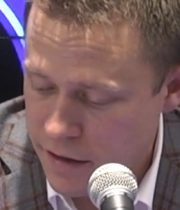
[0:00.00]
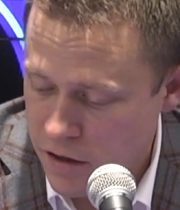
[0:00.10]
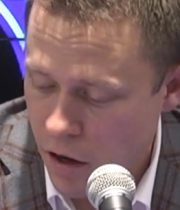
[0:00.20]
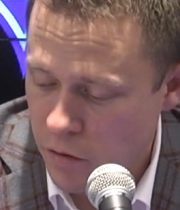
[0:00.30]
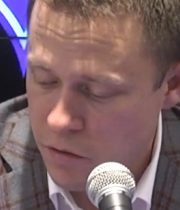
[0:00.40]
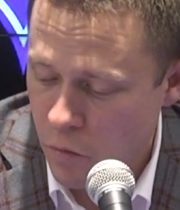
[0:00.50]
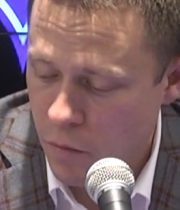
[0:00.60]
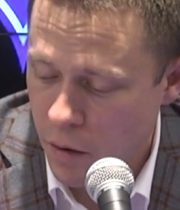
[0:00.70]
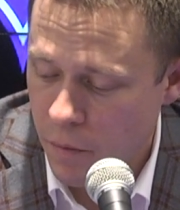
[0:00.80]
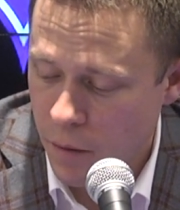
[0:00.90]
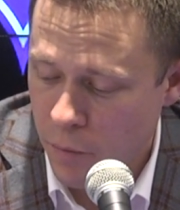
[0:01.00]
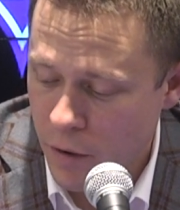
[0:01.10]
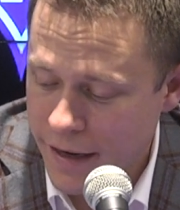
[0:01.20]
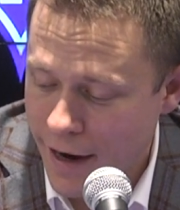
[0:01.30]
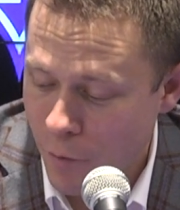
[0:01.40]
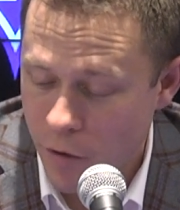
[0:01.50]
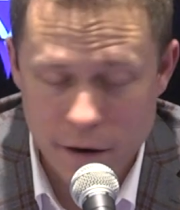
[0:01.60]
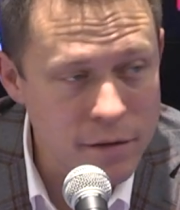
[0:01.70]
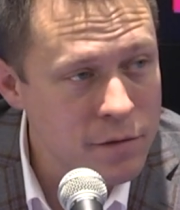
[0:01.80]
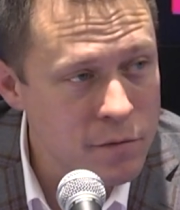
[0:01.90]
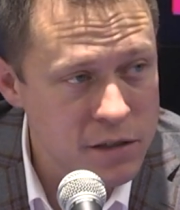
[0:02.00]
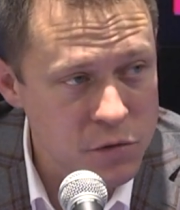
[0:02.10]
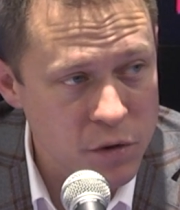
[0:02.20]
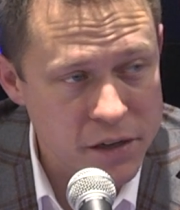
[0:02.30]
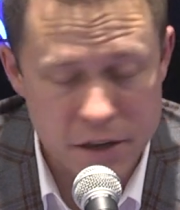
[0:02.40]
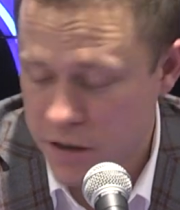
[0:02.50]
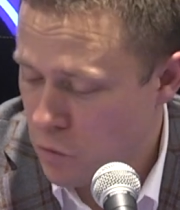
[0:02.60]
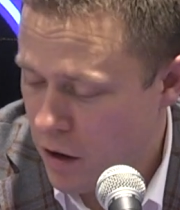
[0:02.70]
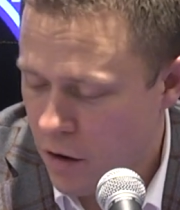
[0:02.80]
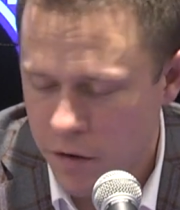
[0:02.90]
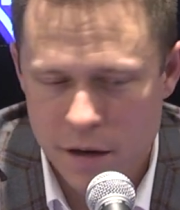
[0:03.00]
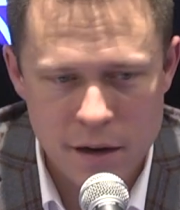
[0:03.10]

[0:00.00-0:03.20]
Slaw was a .91, which is really good as well.